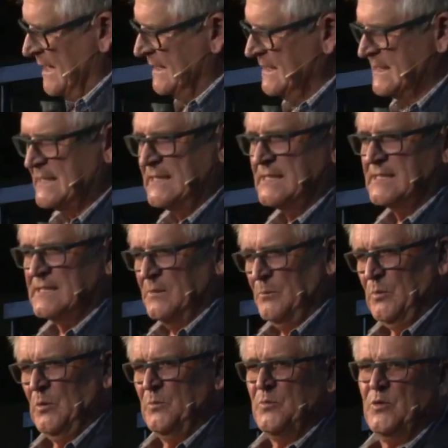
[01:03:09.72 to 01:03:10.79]
just a
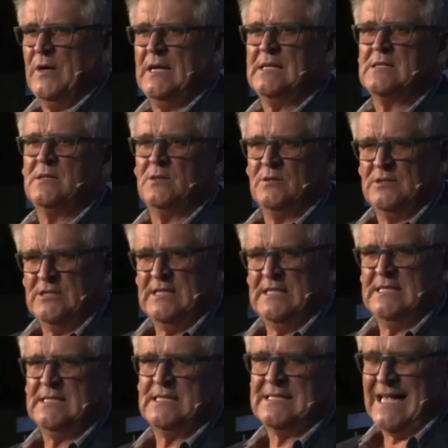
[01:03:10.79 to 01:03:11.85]
simple prayer as, Lord
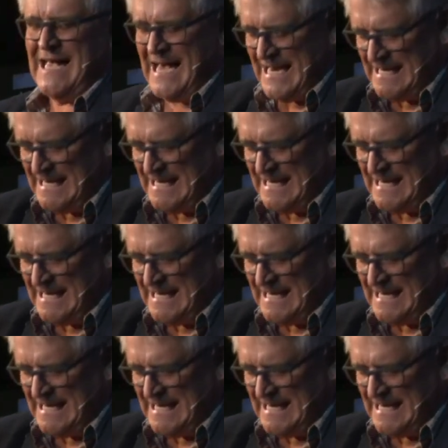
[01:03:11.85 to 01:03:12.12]
Jesus, I